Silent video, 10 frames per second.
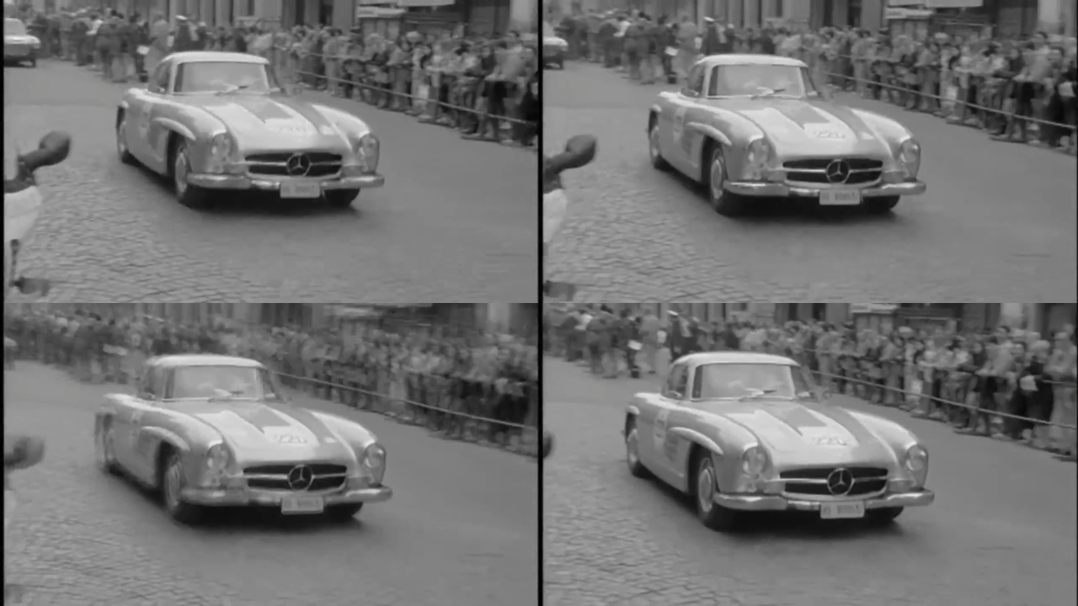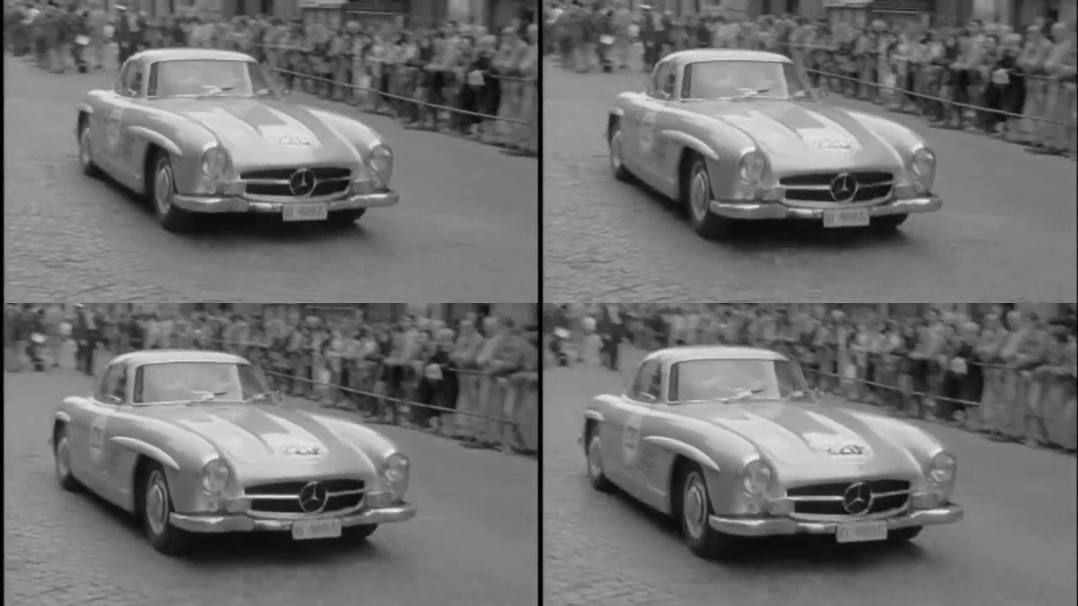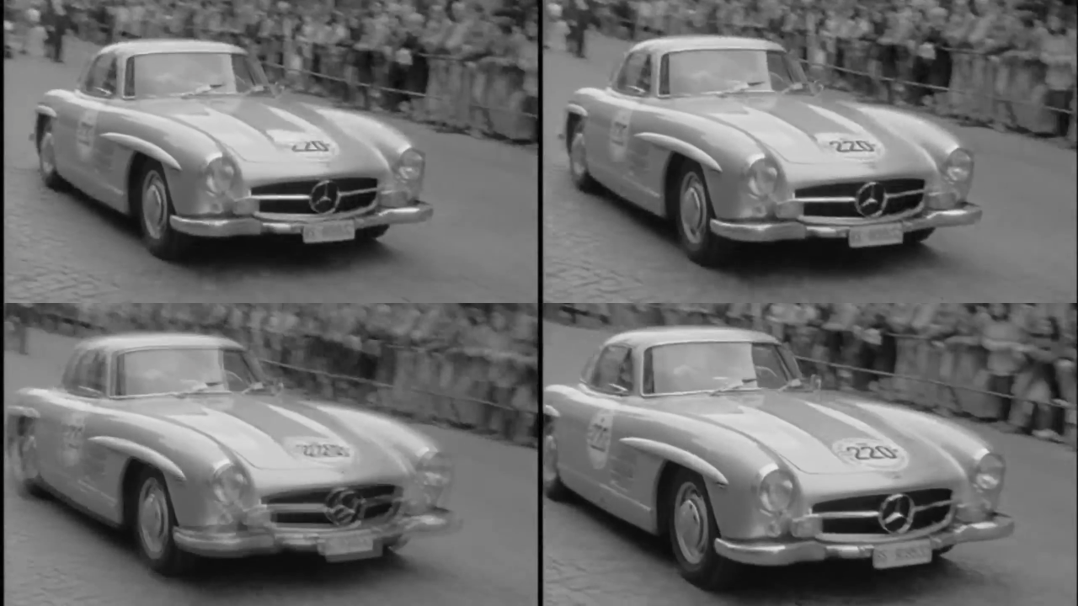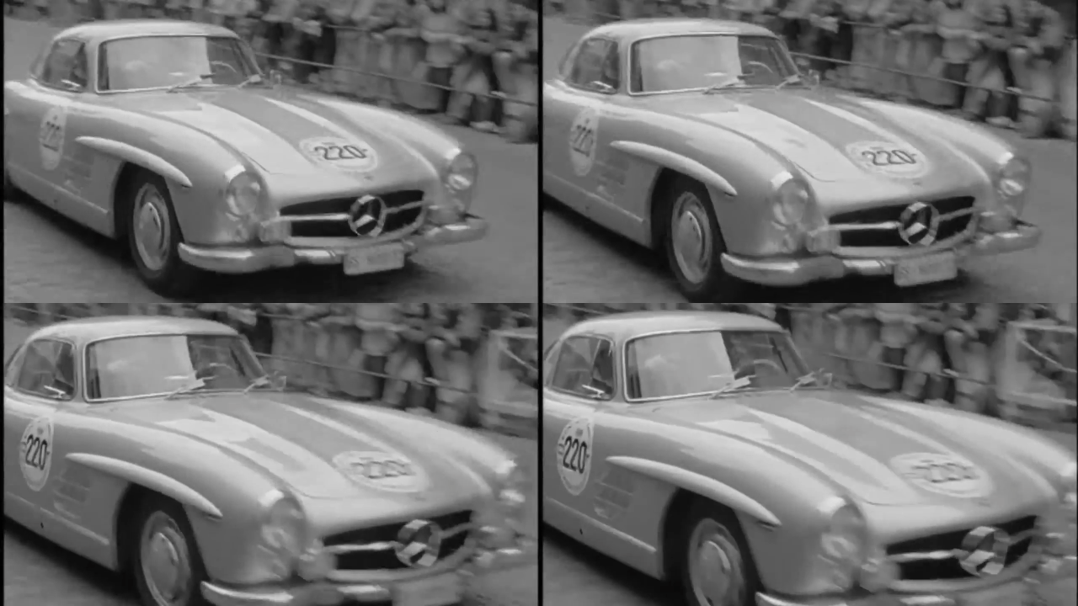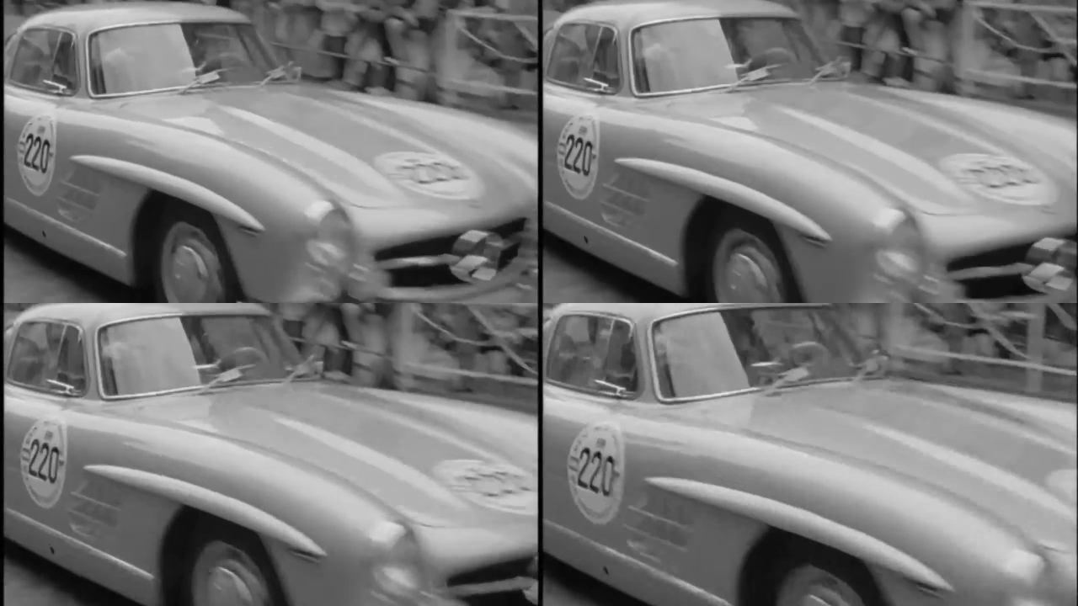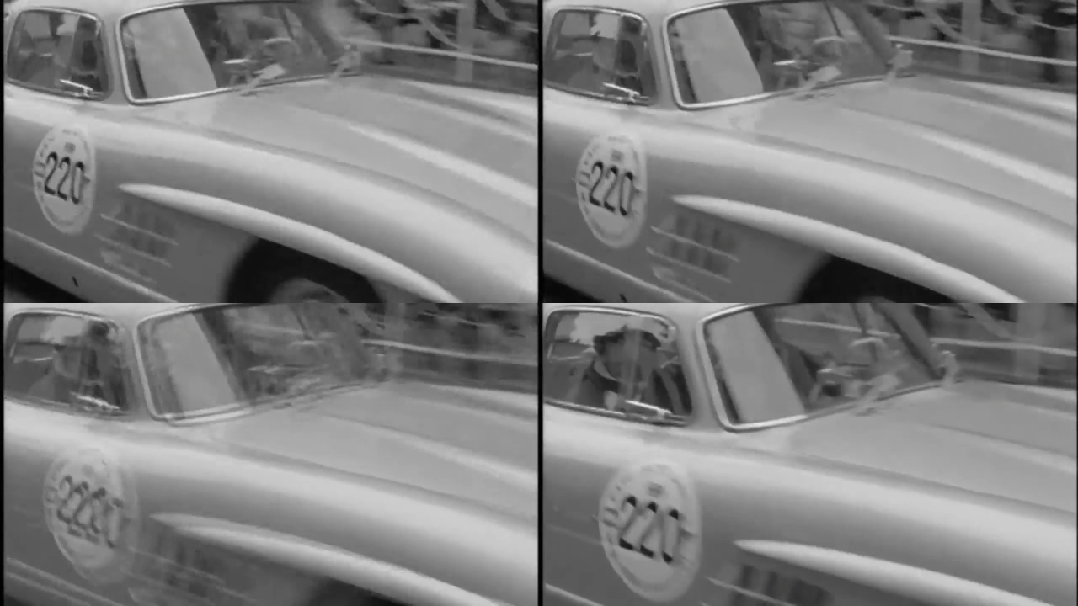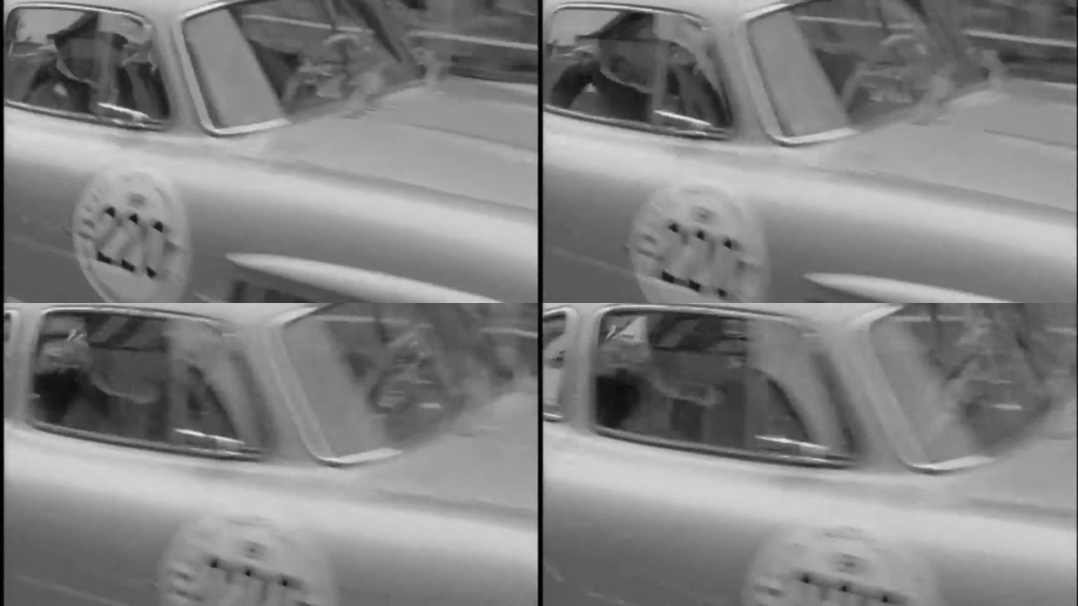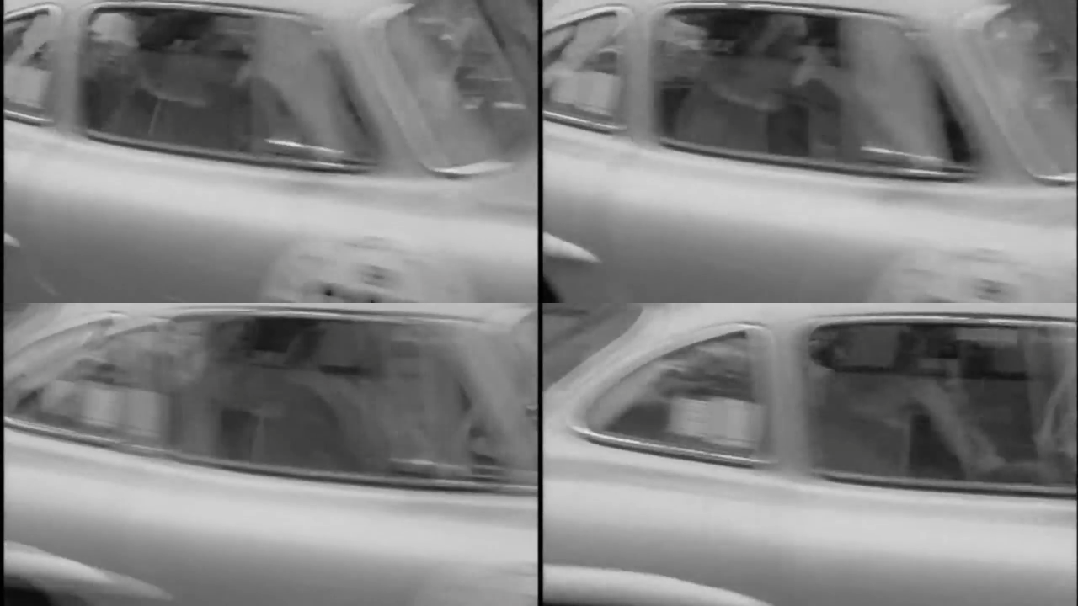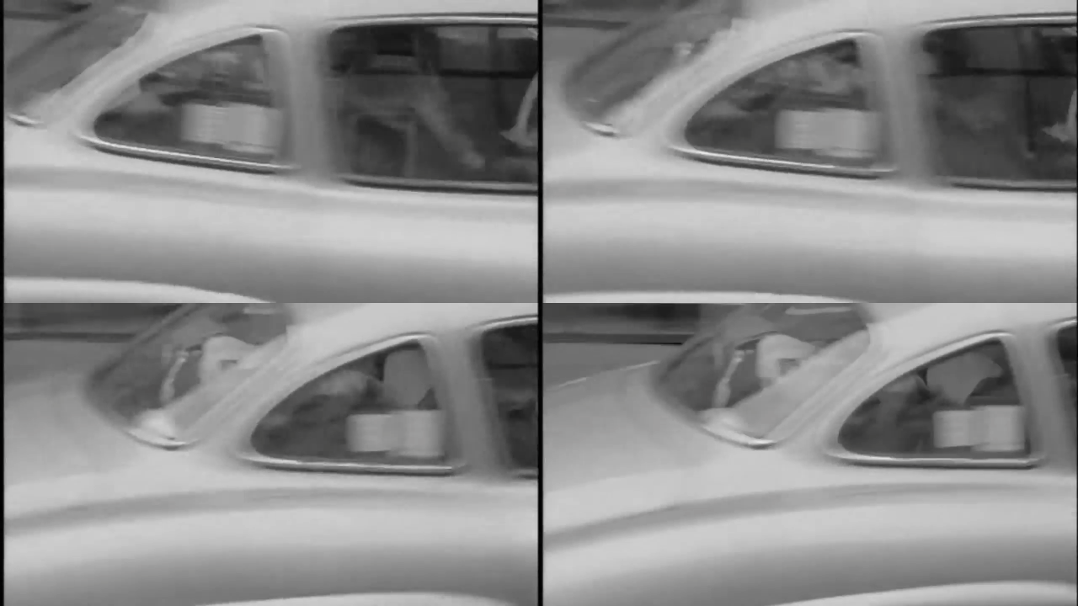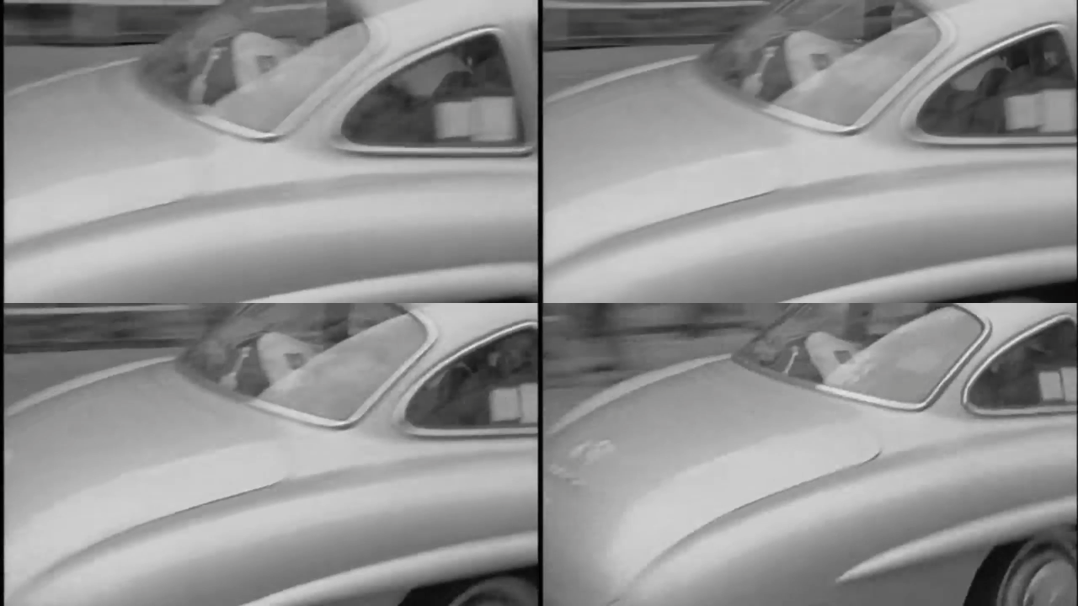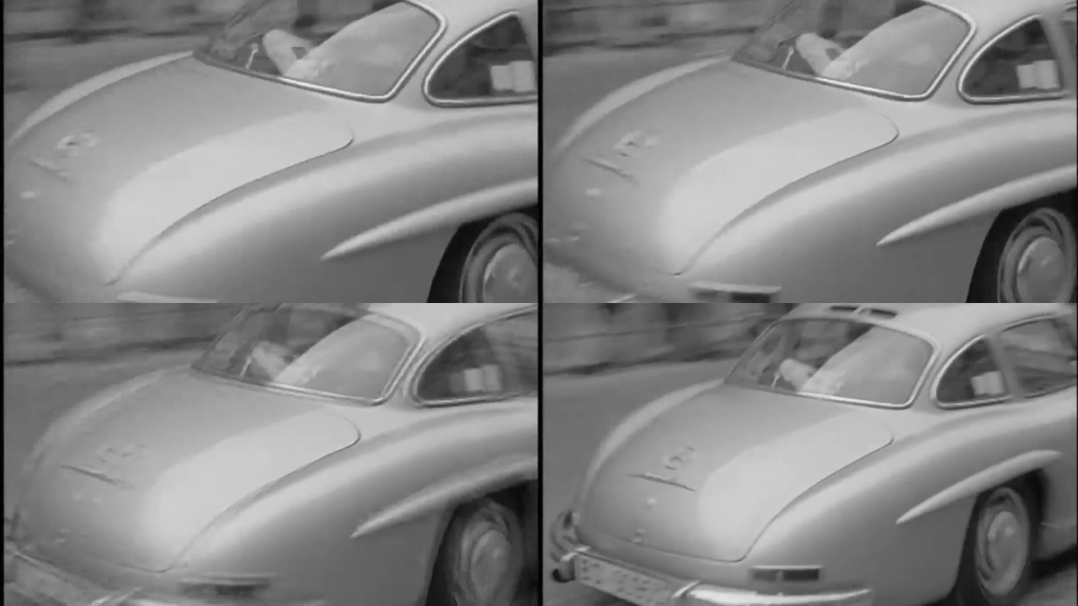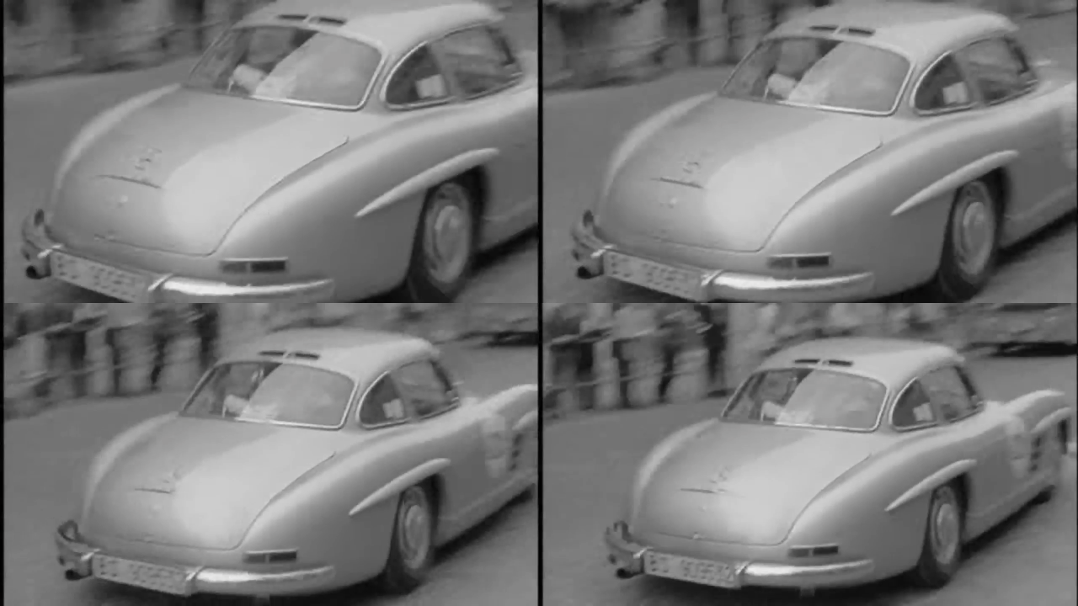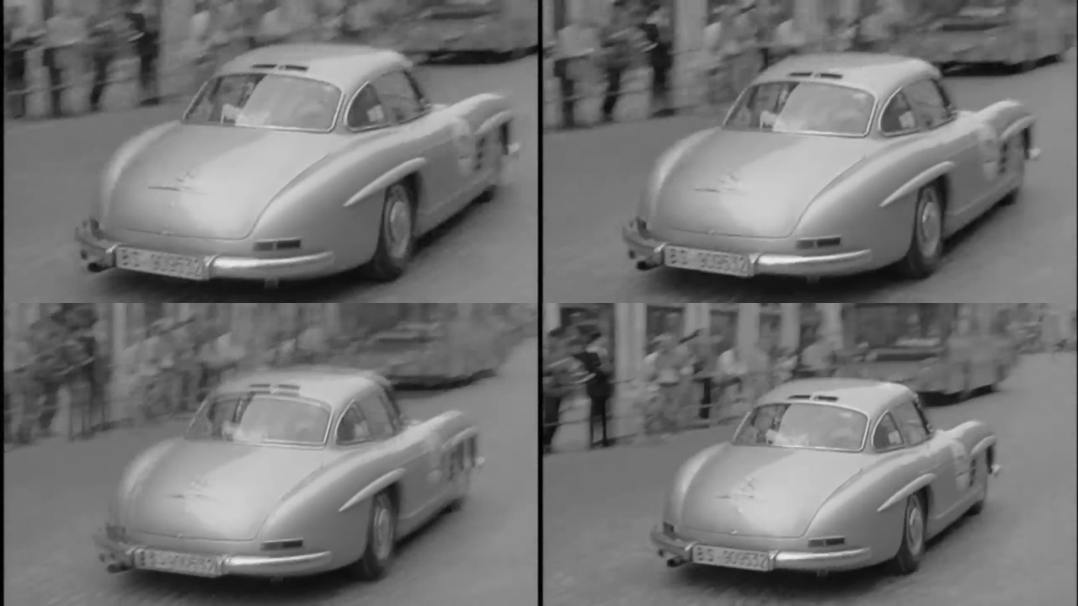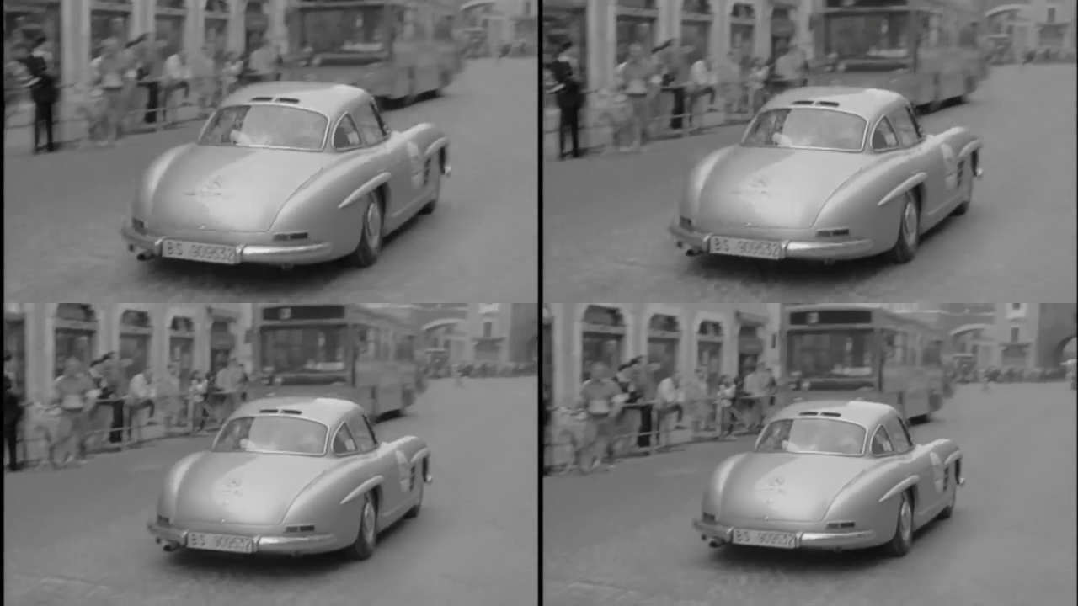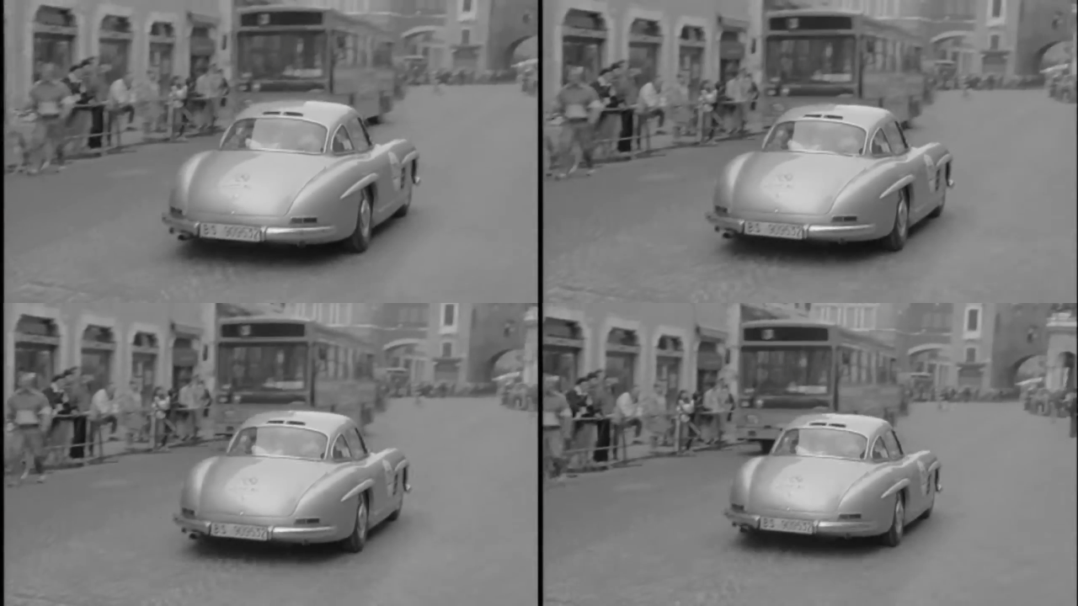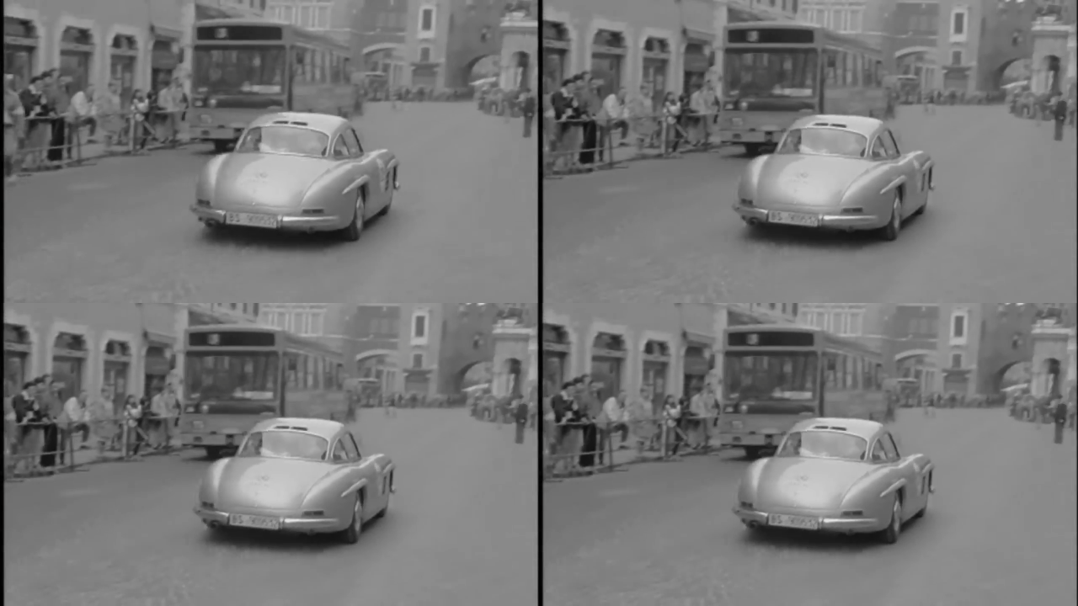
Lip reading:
Nobody's mouth can be seen.